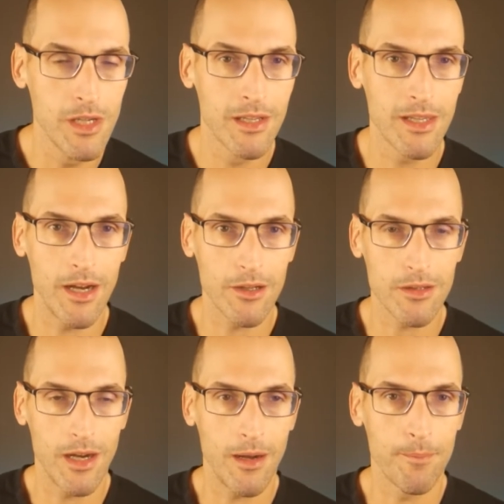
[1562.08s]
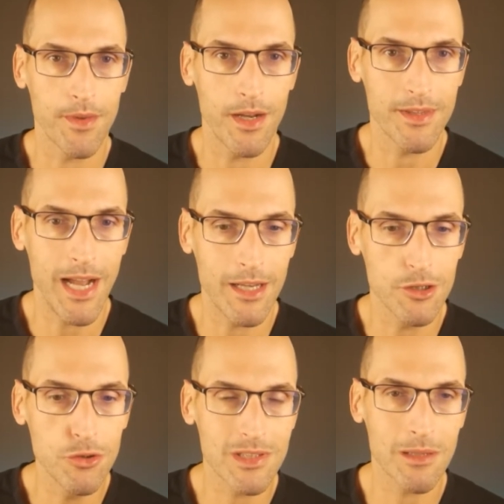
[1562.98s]
that
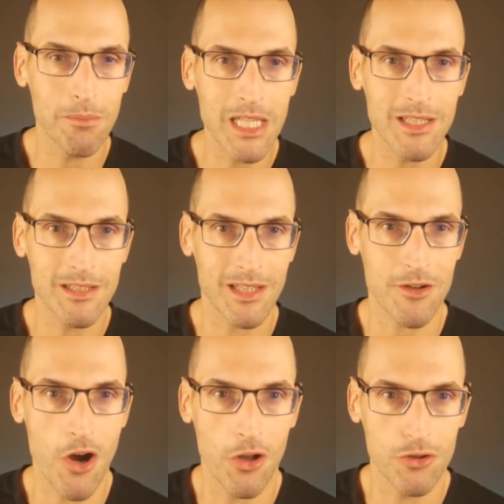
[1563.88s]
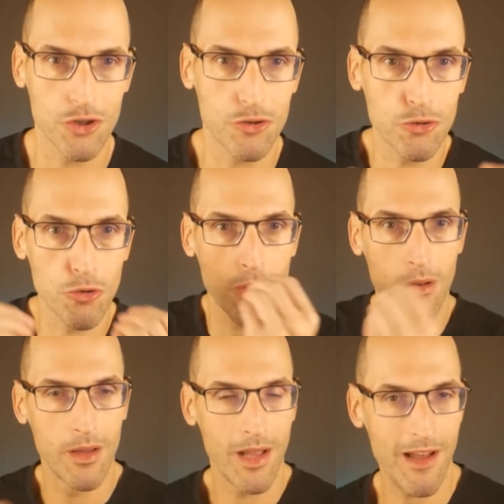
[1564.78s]
using meeting technology to do
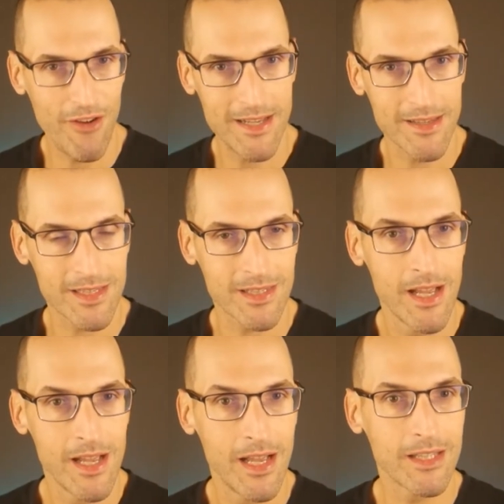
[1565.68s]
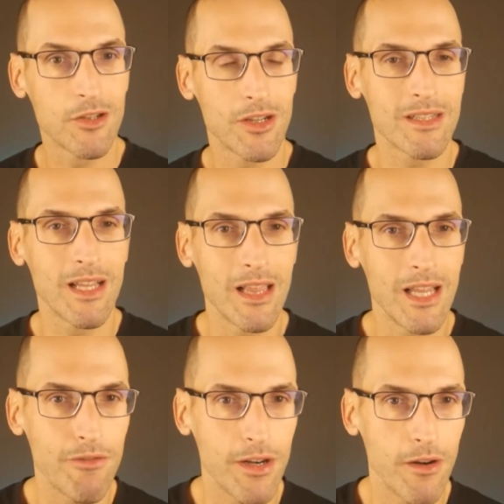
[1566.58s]
events is going to
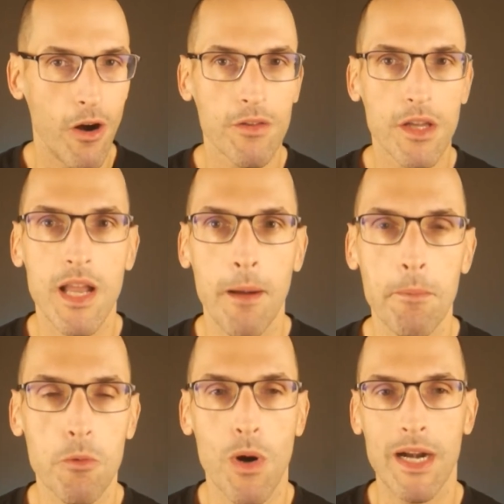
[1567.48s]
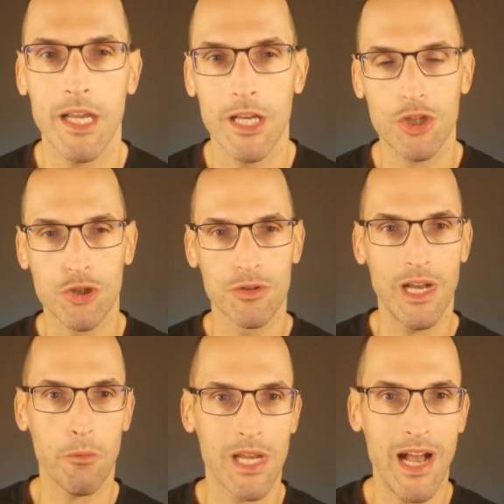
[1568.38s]
deliver on the number one issue
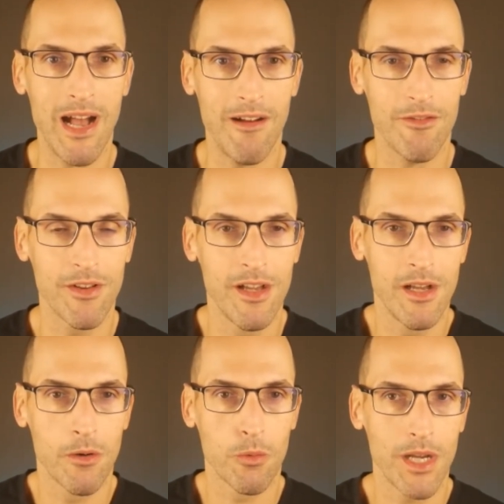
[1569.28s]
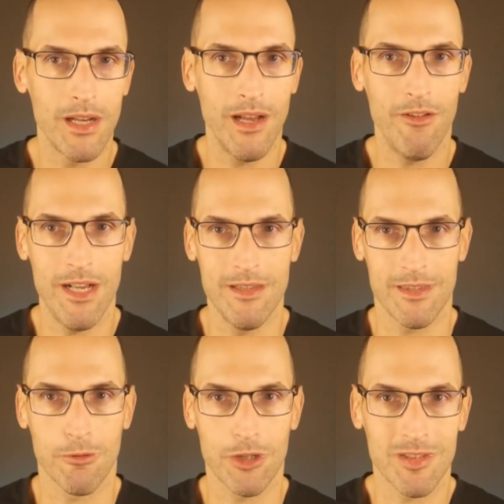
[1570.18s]
that we have with events,
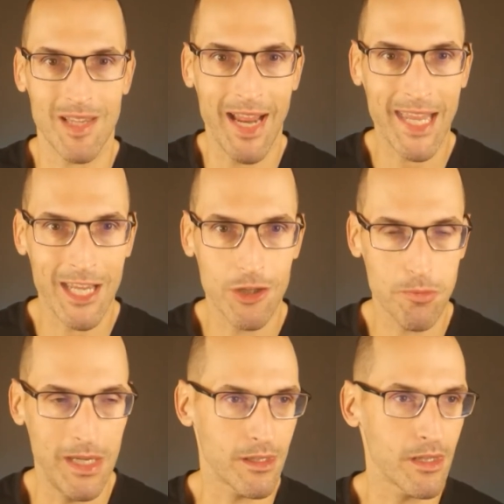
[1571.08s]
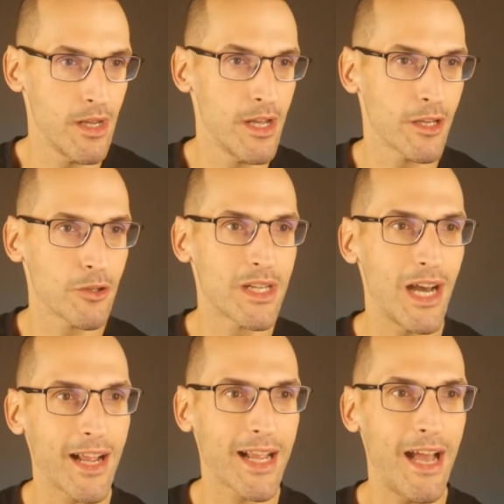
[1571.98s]
which is engagement. You got
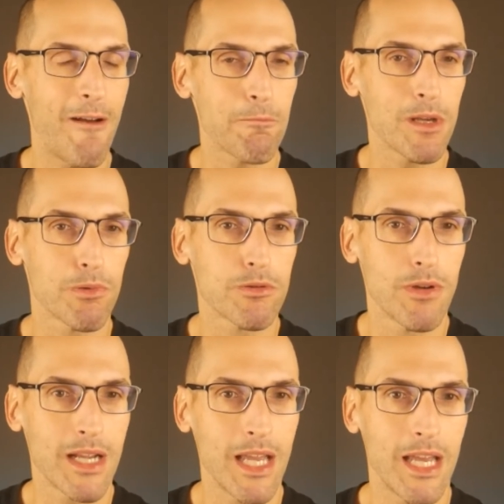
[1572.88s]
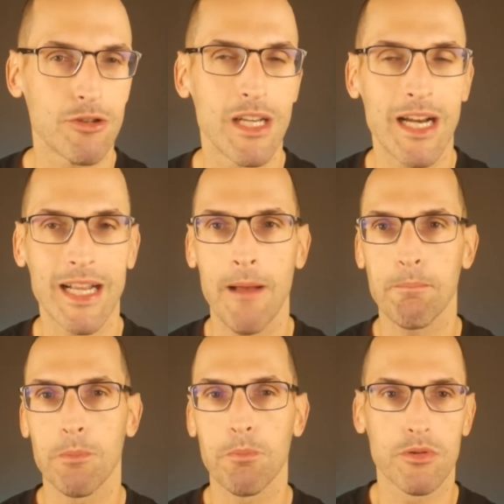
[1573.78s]
to get people to engage. You got to get
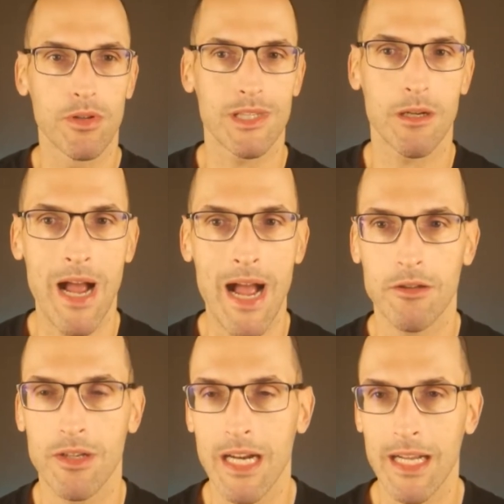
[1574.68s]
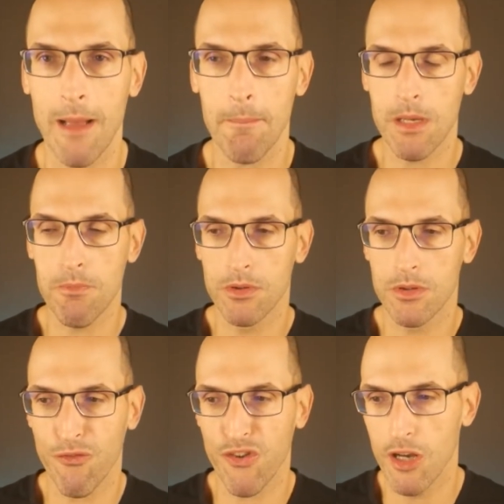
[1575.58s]
people to interact. You got to get people to
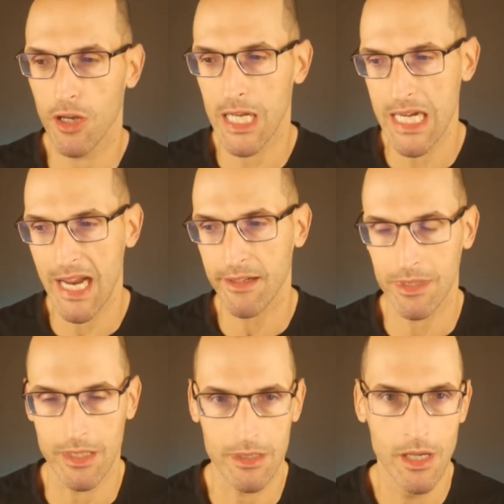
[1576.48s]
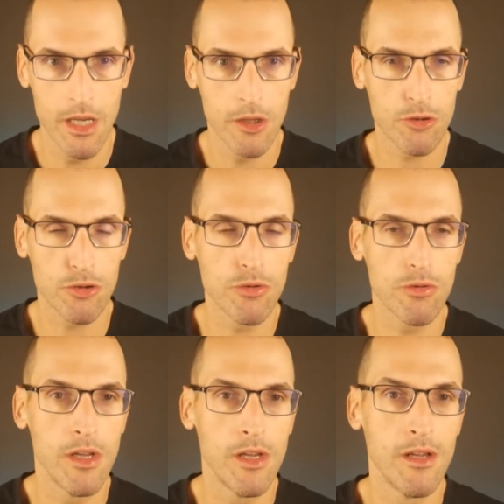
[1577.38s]
feel connected to
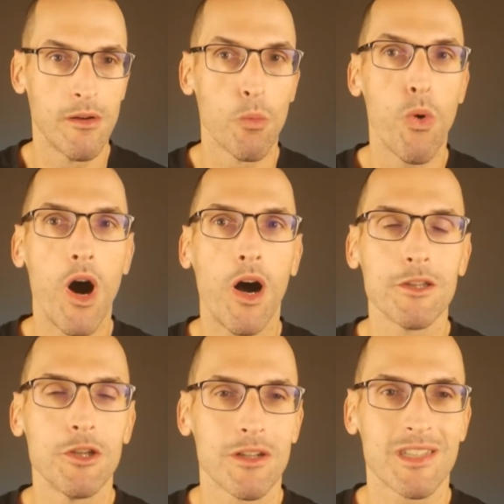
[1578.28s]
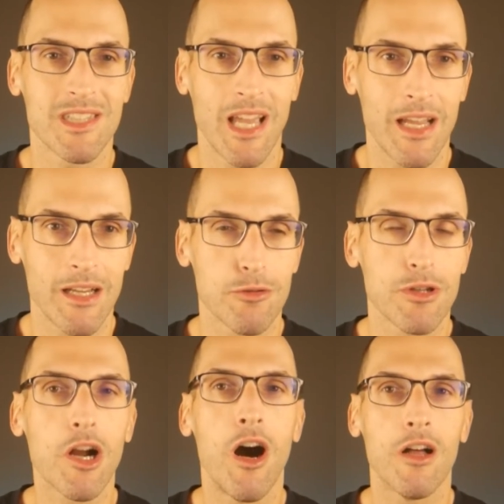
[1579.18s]
what you're saying, to the
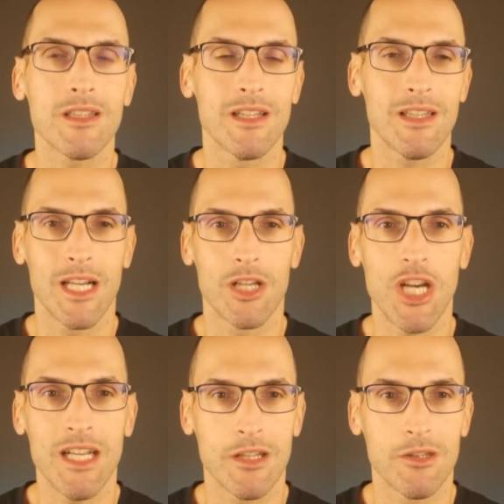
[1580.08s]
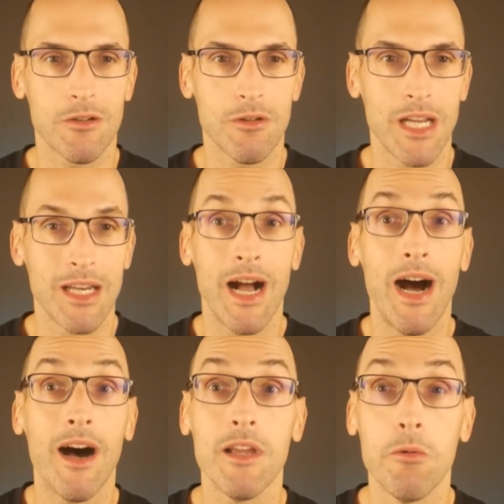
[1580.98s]
content and agenda you're creating.
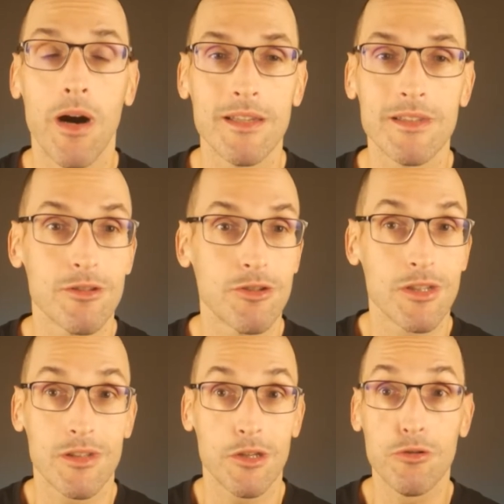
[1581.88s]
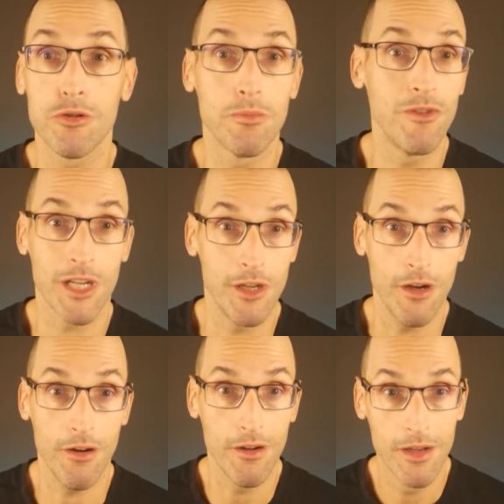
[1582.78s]
Otherwise, it's just a YouTube video,
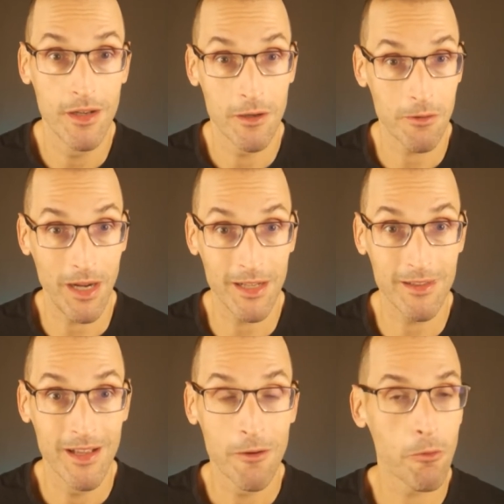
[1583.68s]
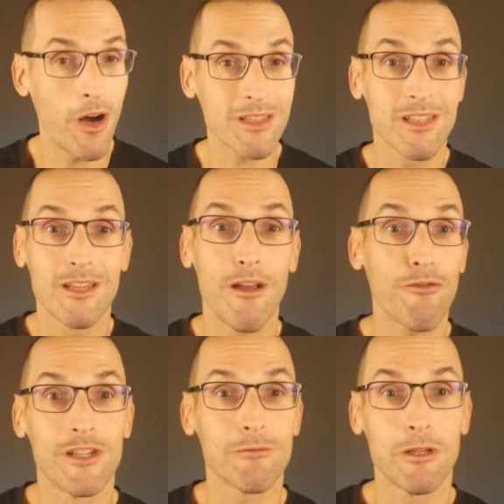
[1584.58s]
right? What's the
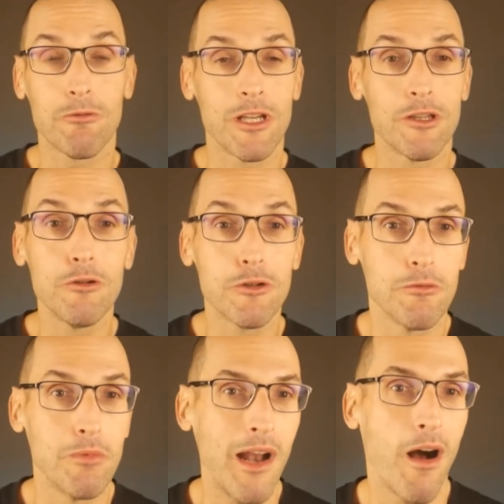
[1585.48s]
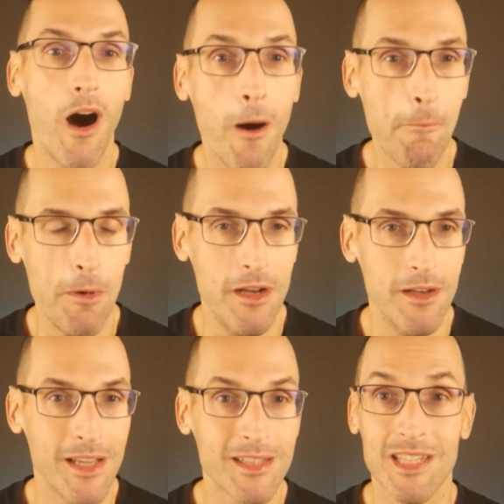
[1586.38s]
difference between YouTube and Hopin?
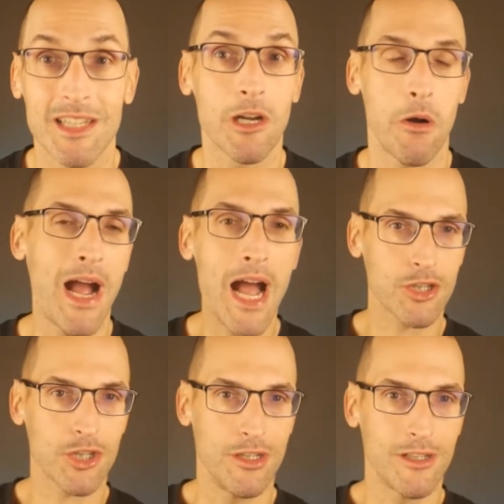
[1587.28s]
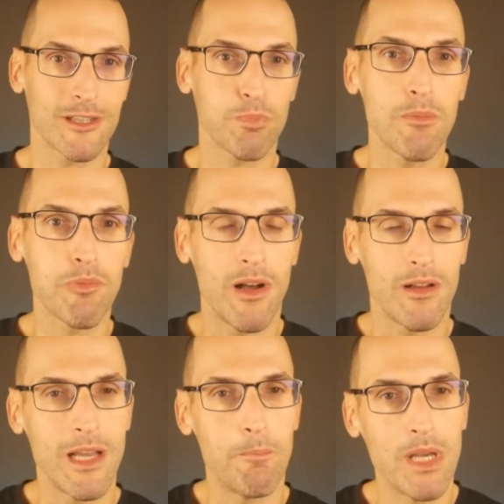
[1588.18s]
It's interaction. It's people,
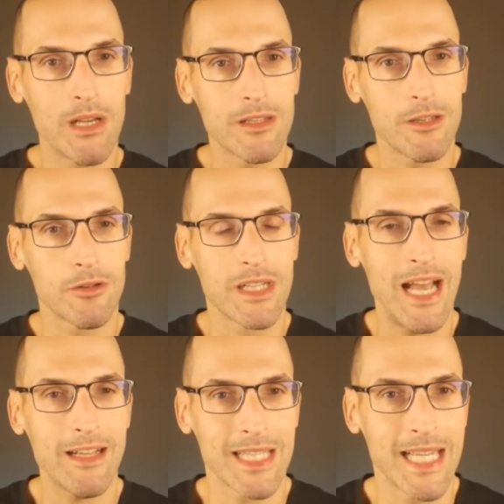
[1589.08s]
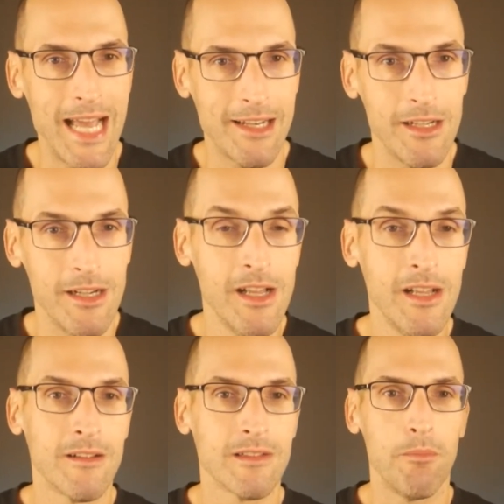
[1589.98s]
the ability to get together,
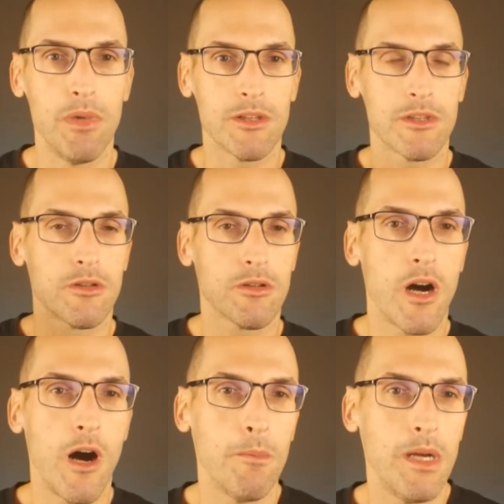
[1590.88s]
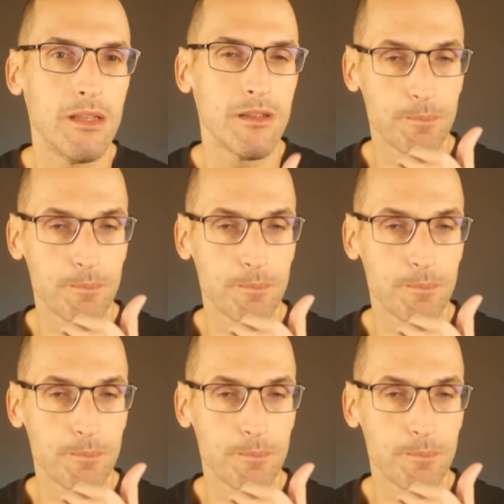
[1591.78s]
the ability to comment,